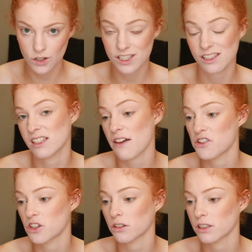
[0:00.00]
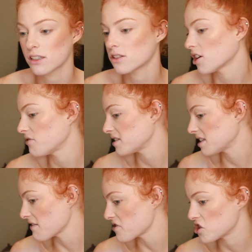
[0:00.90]
costs $7. So for
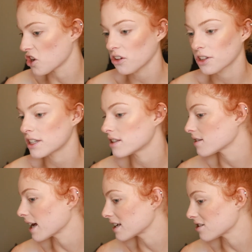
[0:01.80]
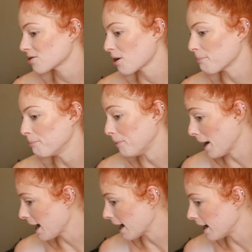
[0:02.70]
$7, like, it's not
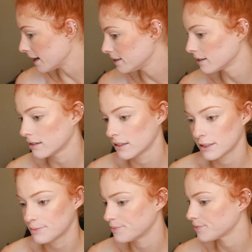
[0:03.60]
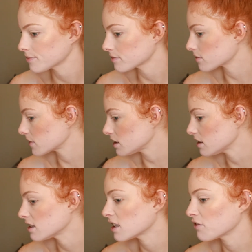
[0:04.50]
bad.
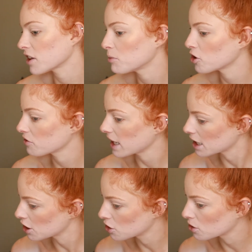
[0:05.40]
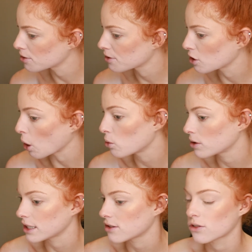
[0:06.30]
It's definitely more of like a
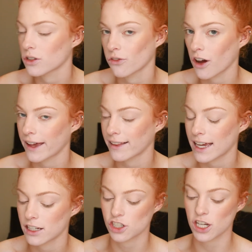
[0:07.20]
golden sort of highlight